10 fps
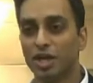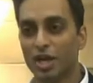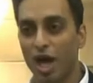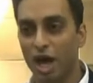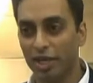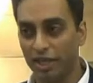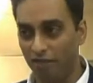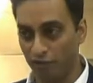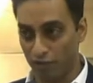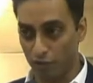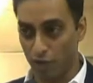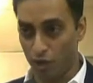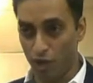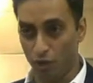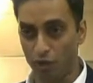Not every
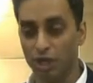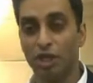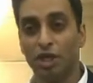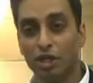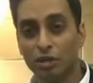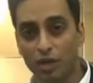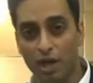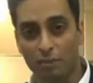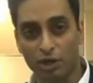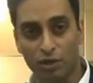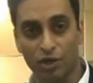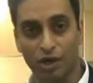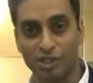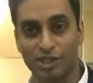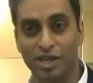road you come
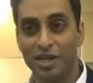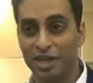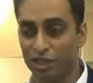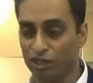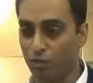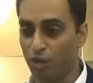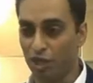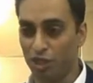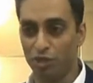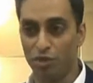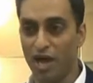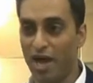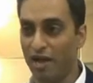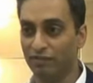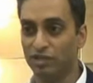across is one you
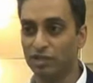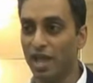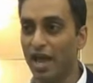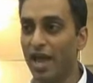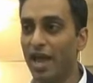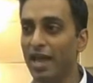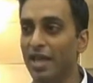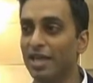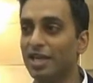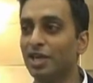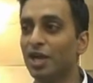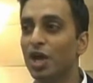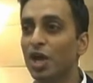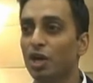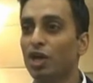have to take.
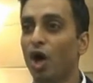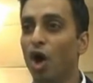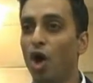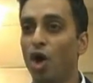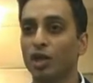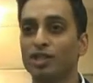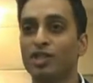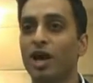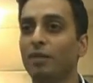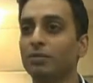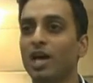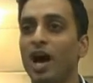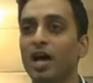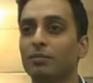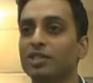No,
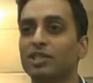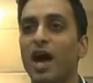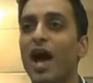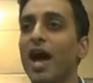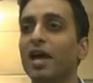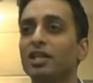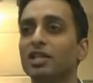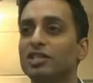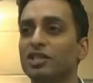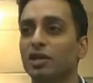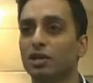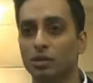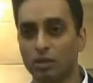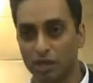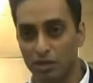sometimes standing
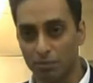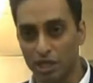still can